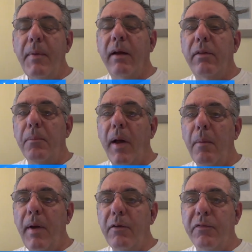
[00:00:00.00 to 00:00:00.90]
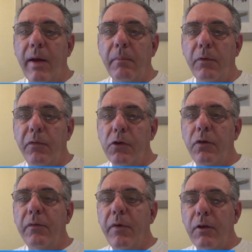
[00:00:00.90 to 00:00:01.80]
about the Belmont Family
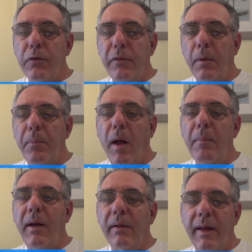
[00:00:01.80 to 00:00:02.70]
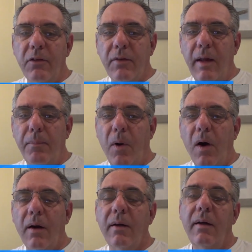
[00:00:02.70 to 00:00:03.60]
Fishing Festival at Belmont Lake State
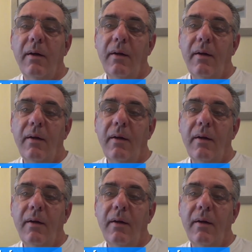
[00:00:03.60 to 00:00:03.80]
Park.